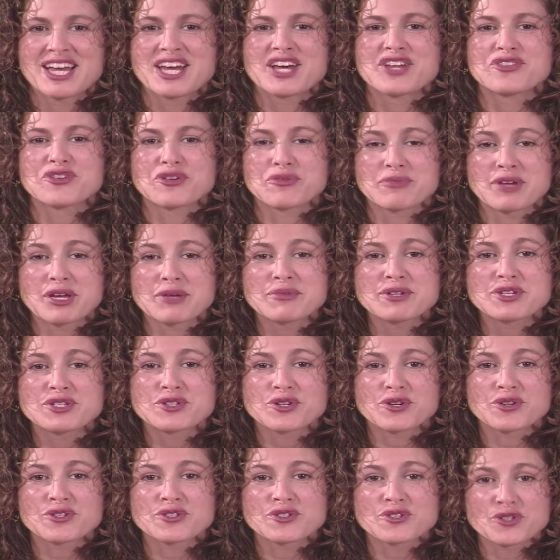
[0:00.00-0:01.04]
There may be
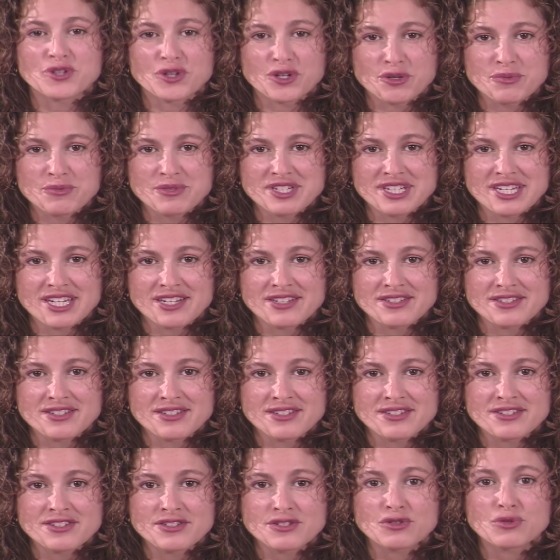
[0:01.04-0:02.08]
certain
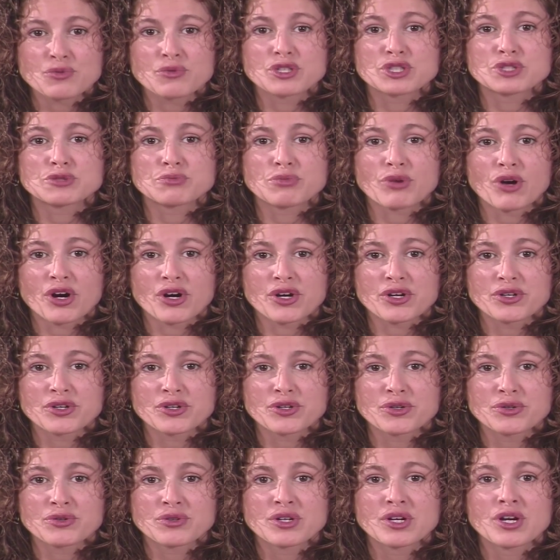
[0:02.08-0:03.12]
circumstances which bar
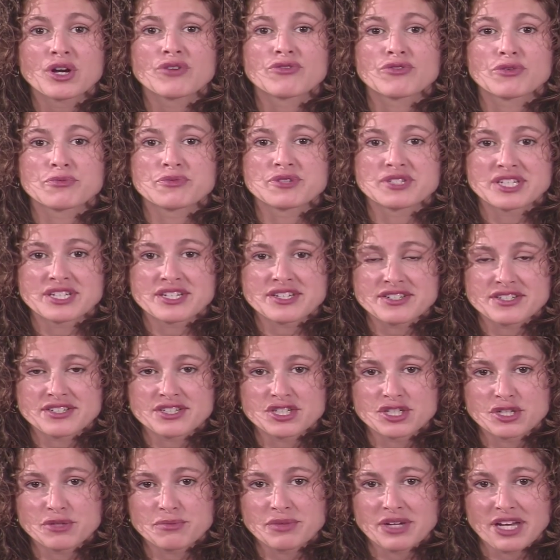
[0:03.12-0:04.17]
you from
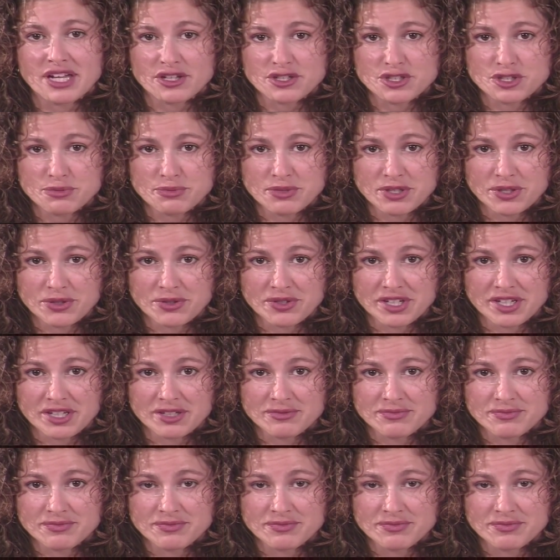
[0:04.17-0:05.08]
citizenship eligibility.